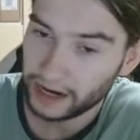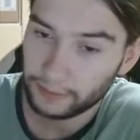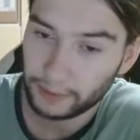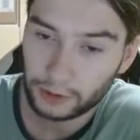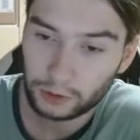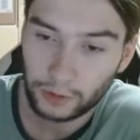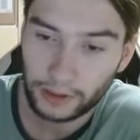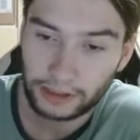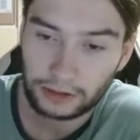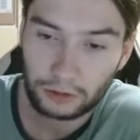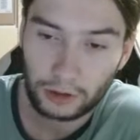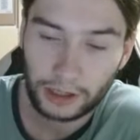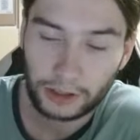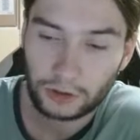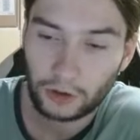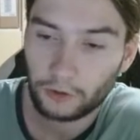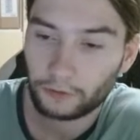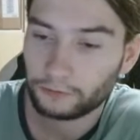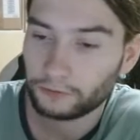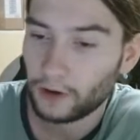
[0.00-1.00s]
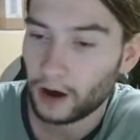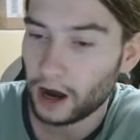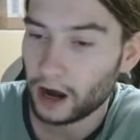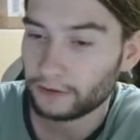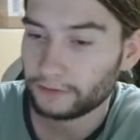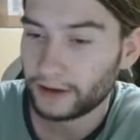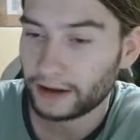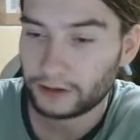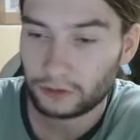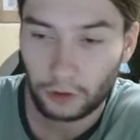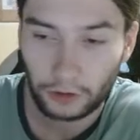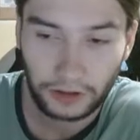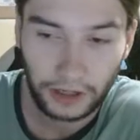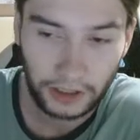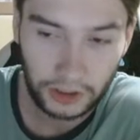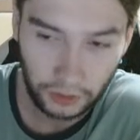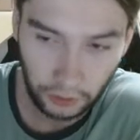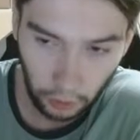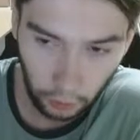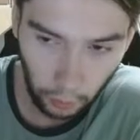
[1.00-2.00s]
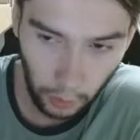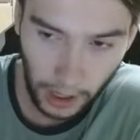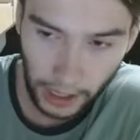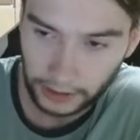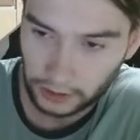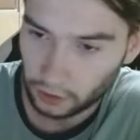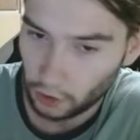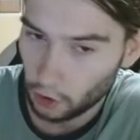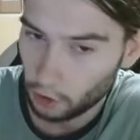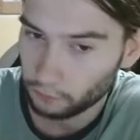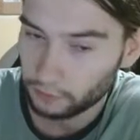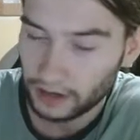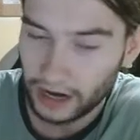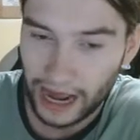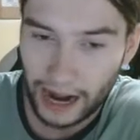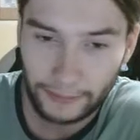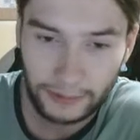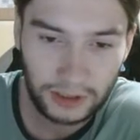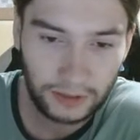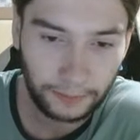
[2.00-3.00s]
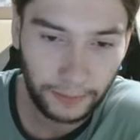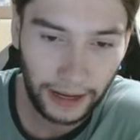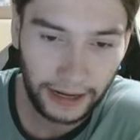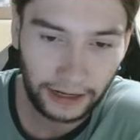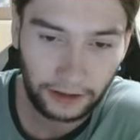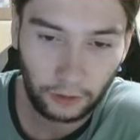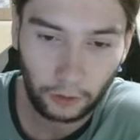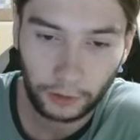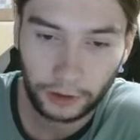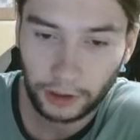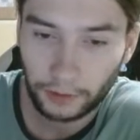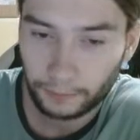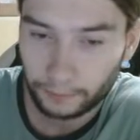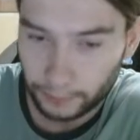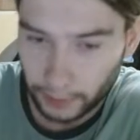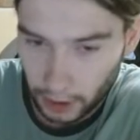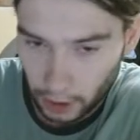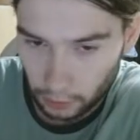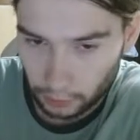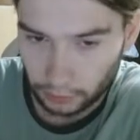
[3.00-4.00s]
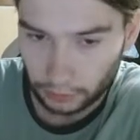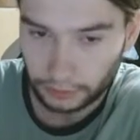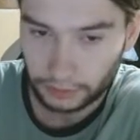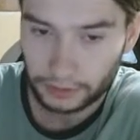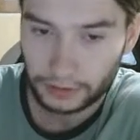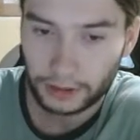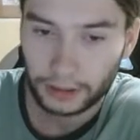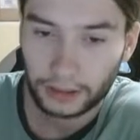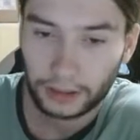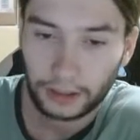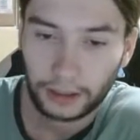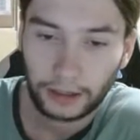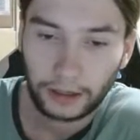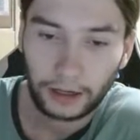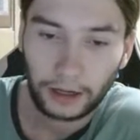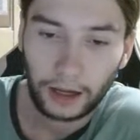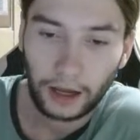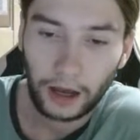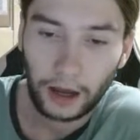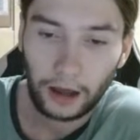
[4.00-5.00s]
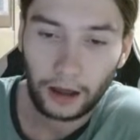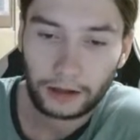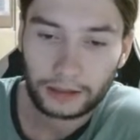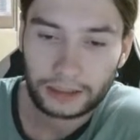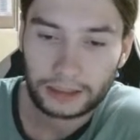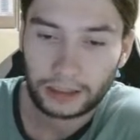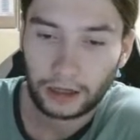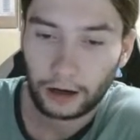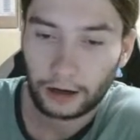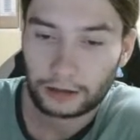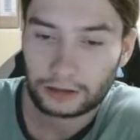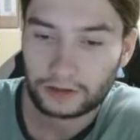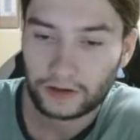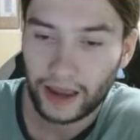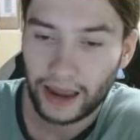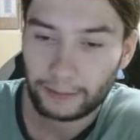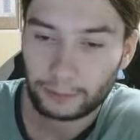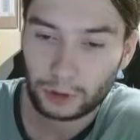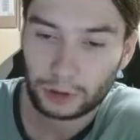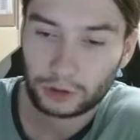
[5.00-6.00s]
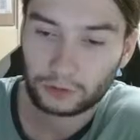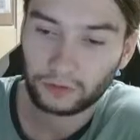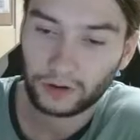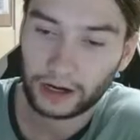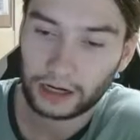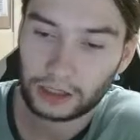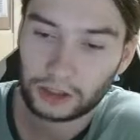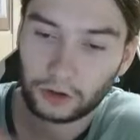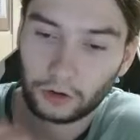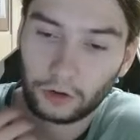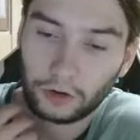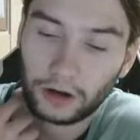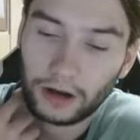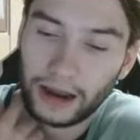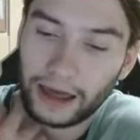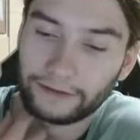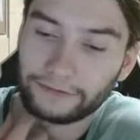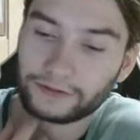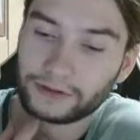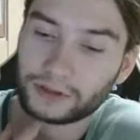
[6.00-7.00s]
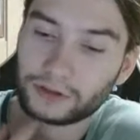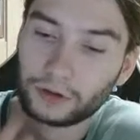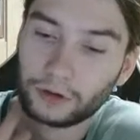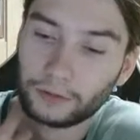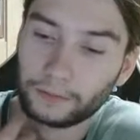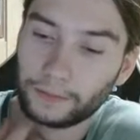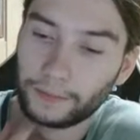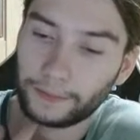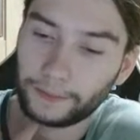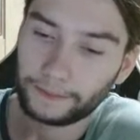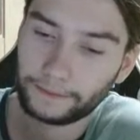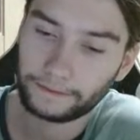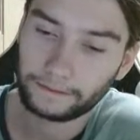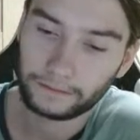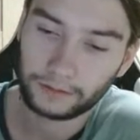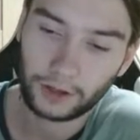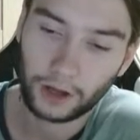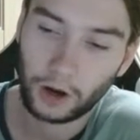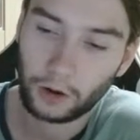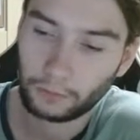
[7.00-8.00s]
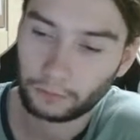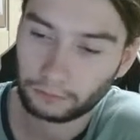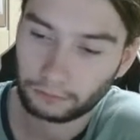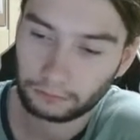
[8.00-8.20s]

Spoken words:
between 3-2-5 and traditional wide overlaps depending on the opponent. Start games with Guardiola left. No.